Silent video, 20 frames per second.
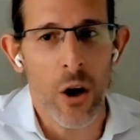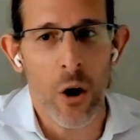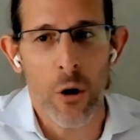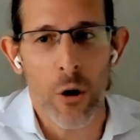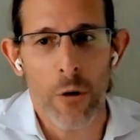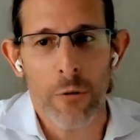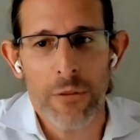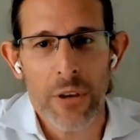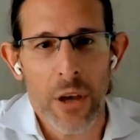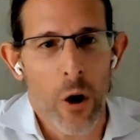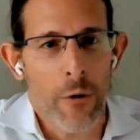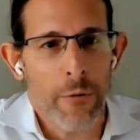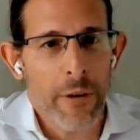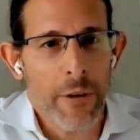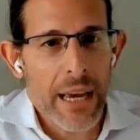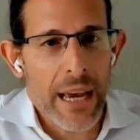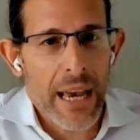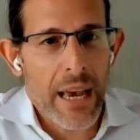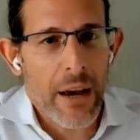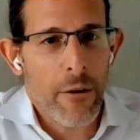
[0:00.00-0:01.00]

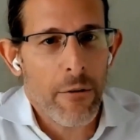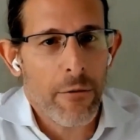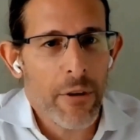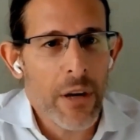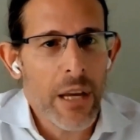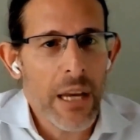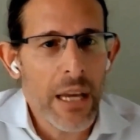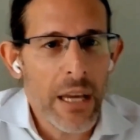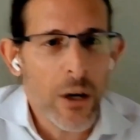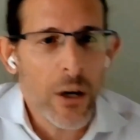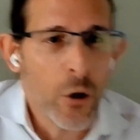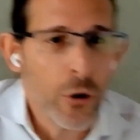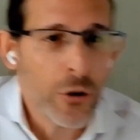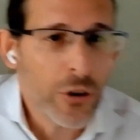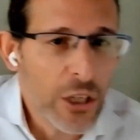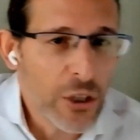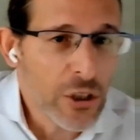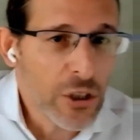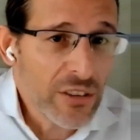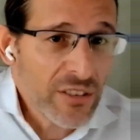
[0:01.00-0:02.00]
of
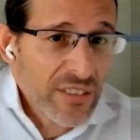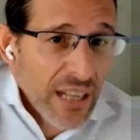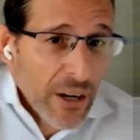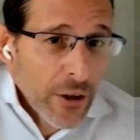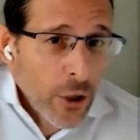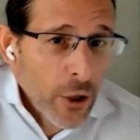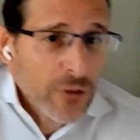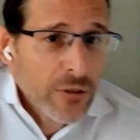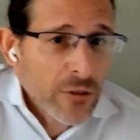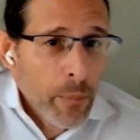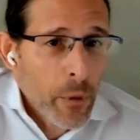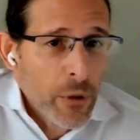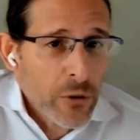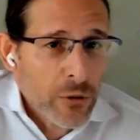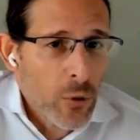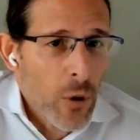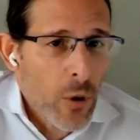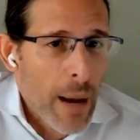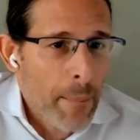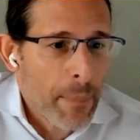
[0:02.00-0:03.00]
conditions that are not supposed
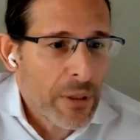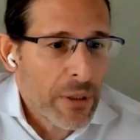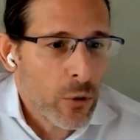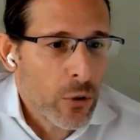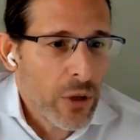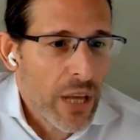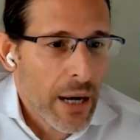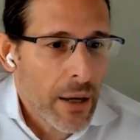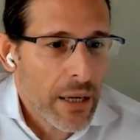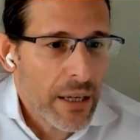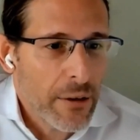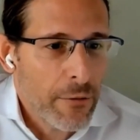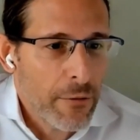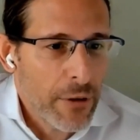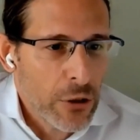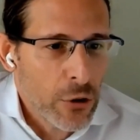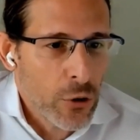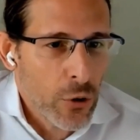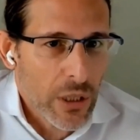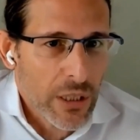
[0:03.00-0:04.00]
to happen to young
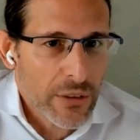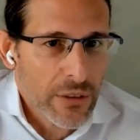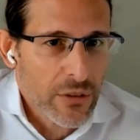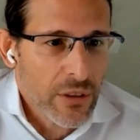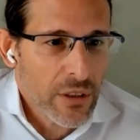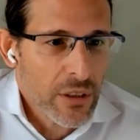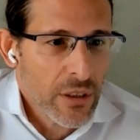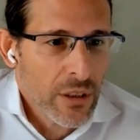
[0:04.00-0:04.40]
individuals.